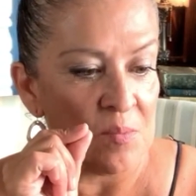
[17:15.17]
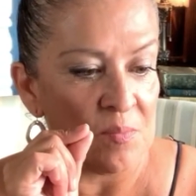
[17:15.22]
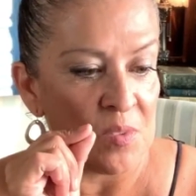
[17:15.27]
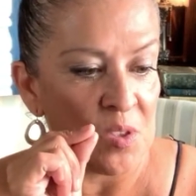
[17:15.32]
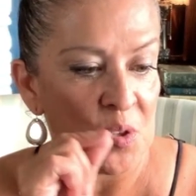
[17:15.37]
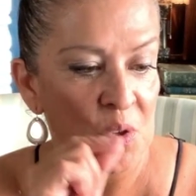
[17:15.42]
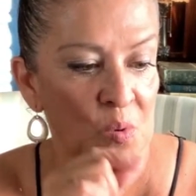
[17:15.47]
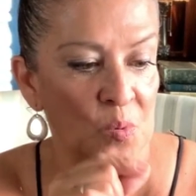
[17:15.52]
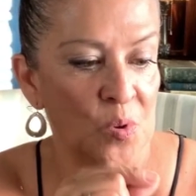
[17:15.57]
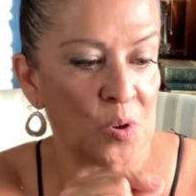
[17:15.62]

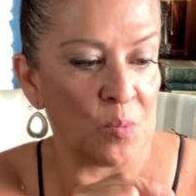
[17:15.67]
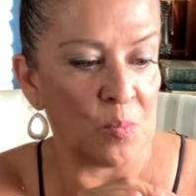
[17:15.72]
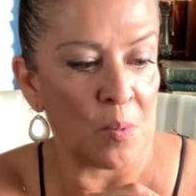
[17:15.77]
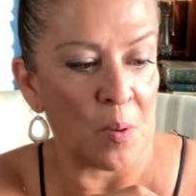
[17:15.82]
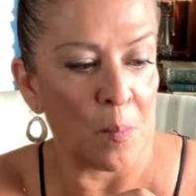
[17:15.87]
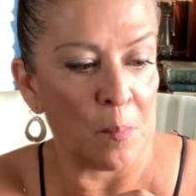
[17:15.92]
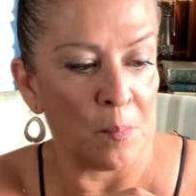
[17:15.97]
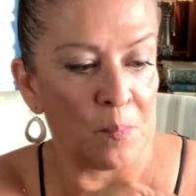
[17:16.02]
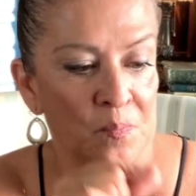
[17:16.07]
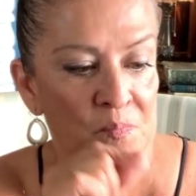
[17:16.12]
you would
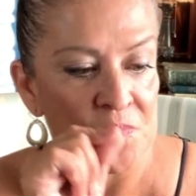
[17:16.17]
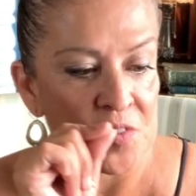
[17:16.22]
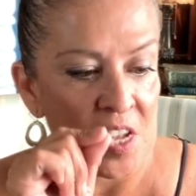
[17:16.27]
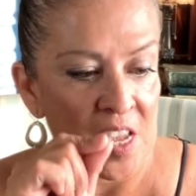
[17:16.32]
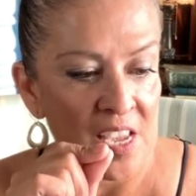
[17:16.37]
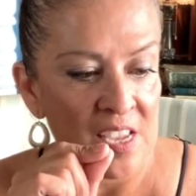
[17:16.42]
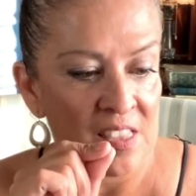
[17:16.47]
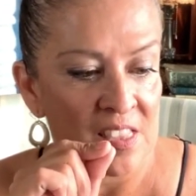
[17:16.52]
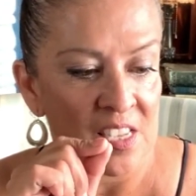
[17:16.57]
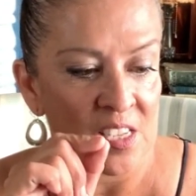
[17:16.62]

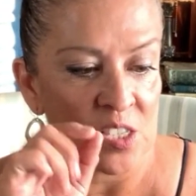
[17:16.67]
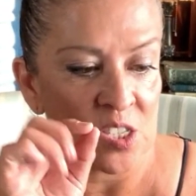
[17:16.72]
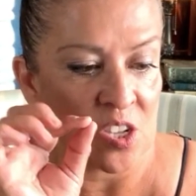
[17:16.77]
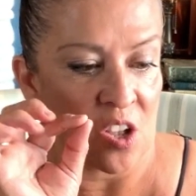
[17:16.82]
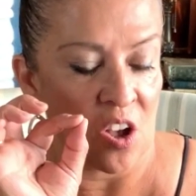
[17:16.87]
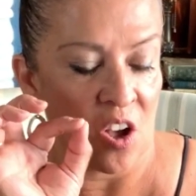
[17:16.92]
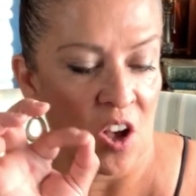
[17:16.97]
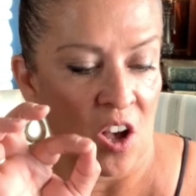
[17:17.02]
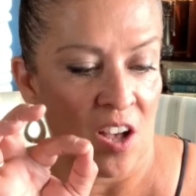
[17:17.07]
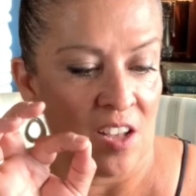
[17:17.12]
take this
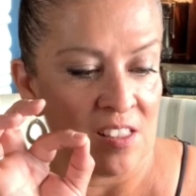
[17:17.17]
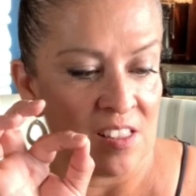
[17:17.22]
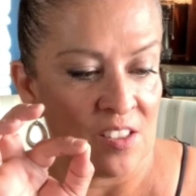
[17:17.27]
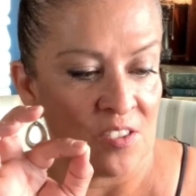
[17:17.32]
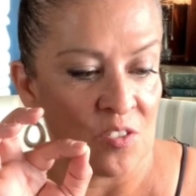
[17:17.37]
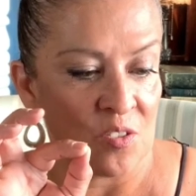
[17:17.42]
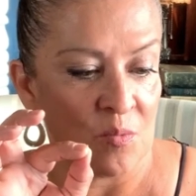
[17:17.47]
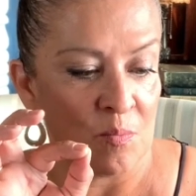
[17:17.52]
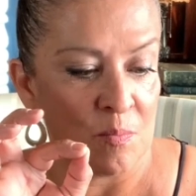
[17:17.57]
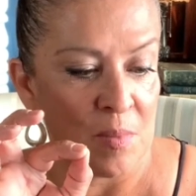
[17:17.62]
hot
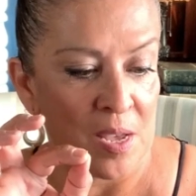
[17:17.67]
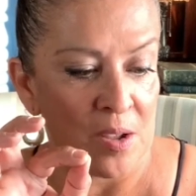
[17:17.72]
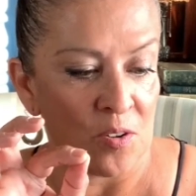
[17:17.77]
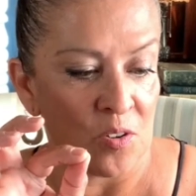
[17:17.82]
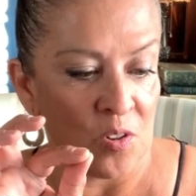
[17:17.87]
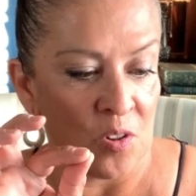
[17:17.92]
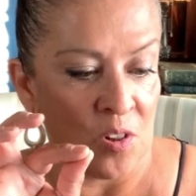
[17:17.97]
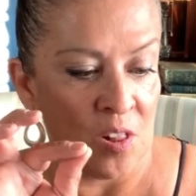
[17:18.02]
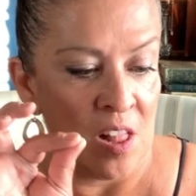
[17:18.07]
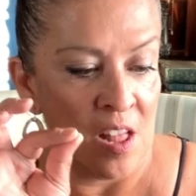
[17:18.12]
little
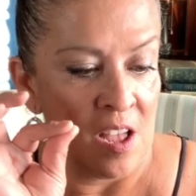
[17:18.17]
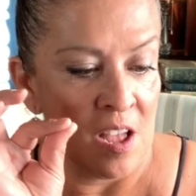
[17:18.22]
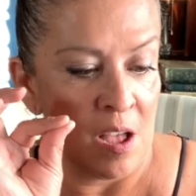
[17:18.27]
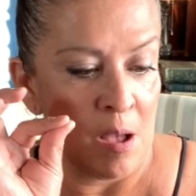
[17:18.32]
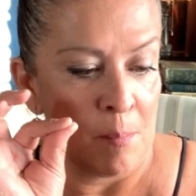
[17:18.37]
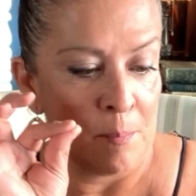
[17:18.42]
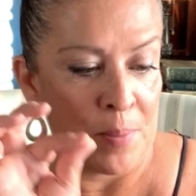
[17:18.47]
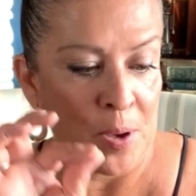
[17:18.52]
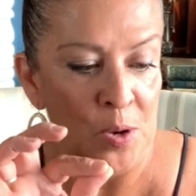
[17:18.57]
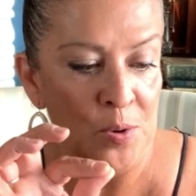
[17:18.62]
metal
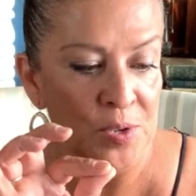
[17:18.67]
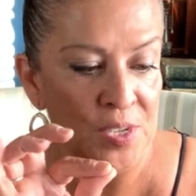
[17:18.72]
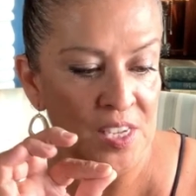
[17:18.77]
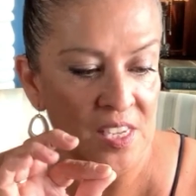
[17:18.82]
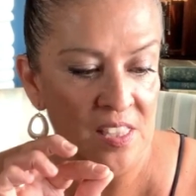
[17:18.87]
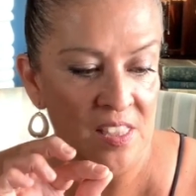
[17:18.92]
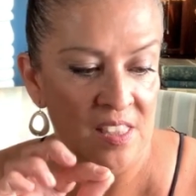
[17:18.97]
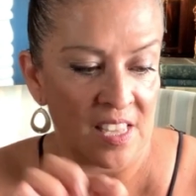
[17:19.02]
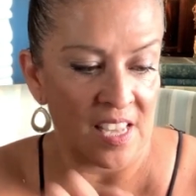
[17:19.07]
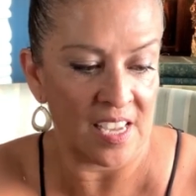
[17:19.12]

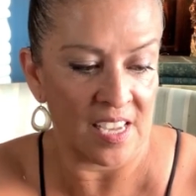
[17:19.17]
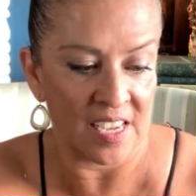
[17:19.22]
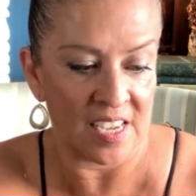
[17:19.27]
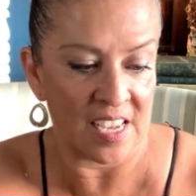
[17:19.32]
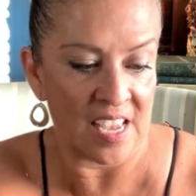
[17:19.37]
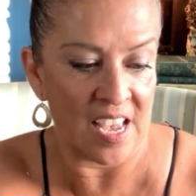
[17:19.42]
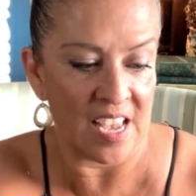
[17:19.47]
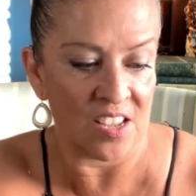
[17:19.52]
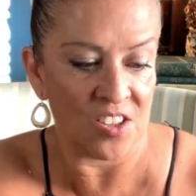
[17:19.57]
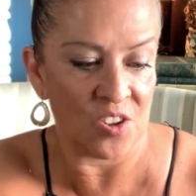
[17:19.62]
pokey
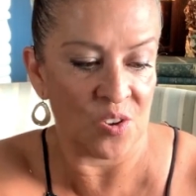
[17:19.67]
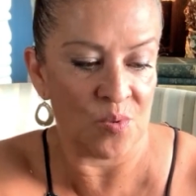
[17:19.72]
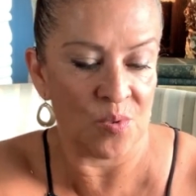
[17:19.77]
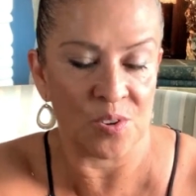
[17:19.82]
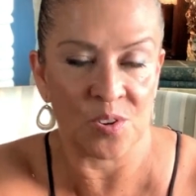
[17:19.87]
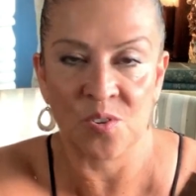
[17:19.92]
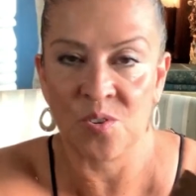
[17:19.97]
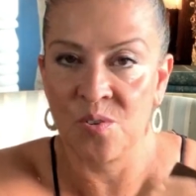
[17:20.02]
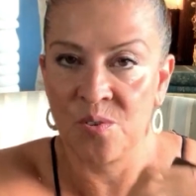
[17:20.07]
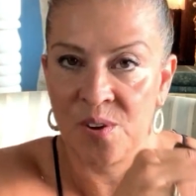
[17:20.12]
thing and you
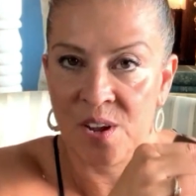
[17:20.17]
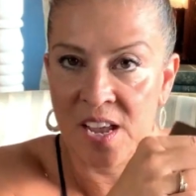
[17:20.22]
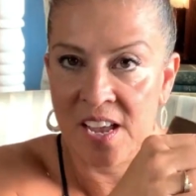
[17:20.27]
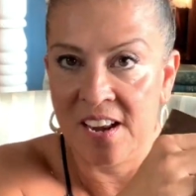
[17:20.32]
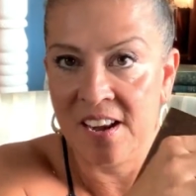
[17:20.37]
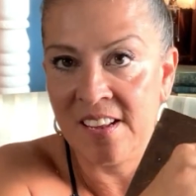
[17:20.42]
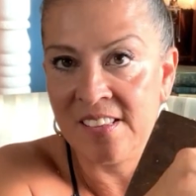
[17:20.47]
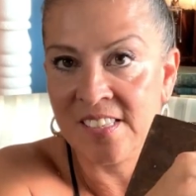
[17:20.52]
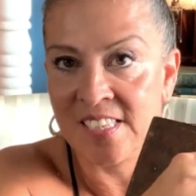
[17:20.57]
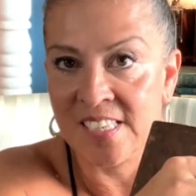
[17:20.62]
would
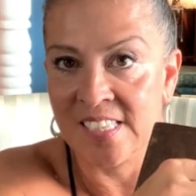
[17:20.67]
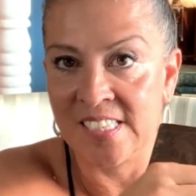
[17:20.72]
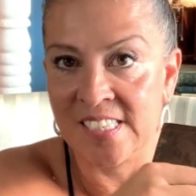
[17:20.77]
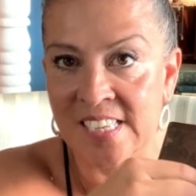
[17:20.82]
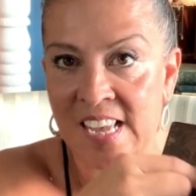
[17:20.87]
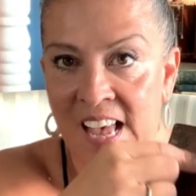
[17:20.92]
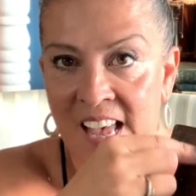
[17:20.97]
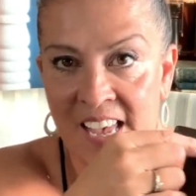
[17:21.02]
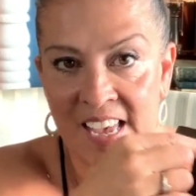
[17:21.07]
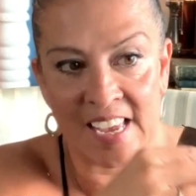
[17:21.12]
create a
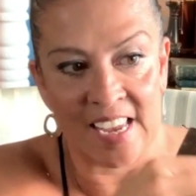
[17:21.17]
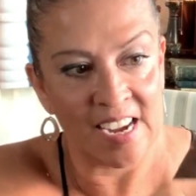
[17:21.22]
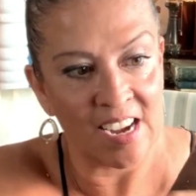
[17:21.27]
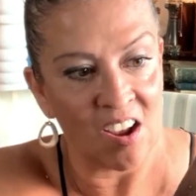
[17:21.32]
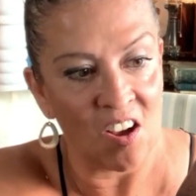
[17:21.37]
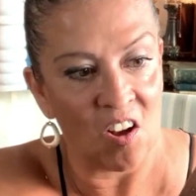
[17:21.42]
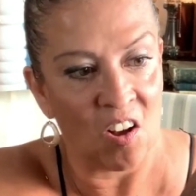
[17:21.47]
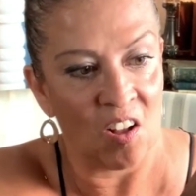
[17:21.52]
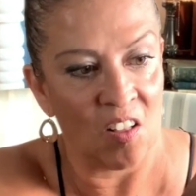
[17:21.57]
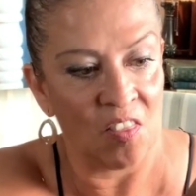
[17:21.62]
design
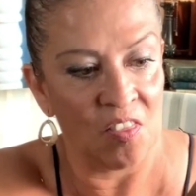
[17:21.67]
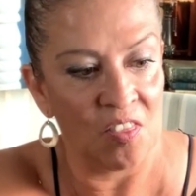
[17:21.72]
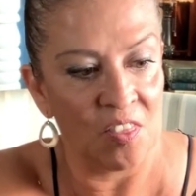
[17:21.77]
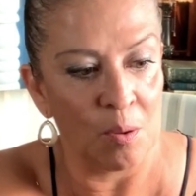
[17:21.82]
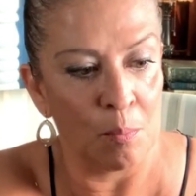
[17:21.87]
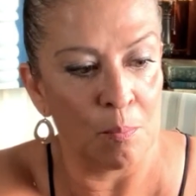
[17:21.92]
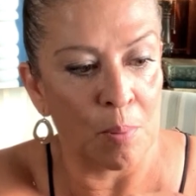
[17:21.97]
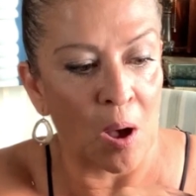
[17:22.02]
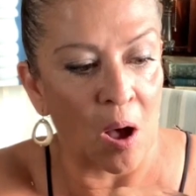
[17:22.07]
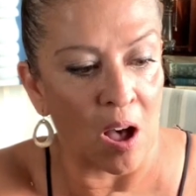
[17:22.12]
on the
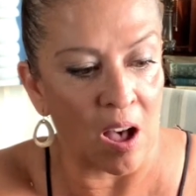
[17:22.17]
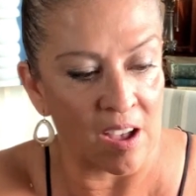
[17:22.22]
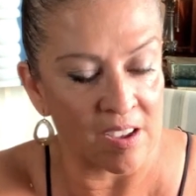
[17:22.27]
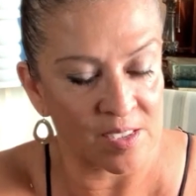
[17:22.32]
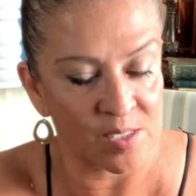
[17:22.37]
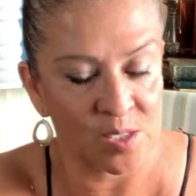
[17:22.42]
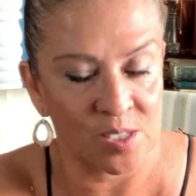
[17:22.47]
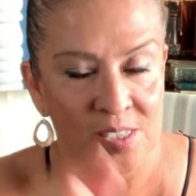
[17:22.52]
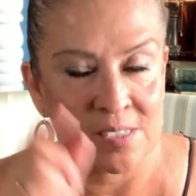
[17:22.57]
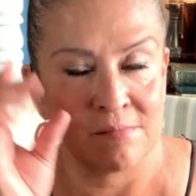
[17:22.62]

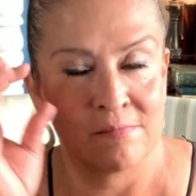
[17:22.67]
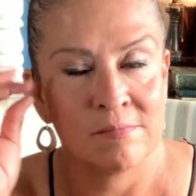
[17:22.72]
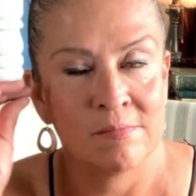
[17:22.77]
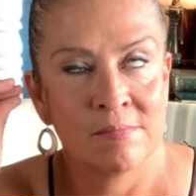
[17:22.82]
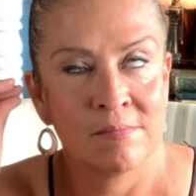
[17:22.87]
box.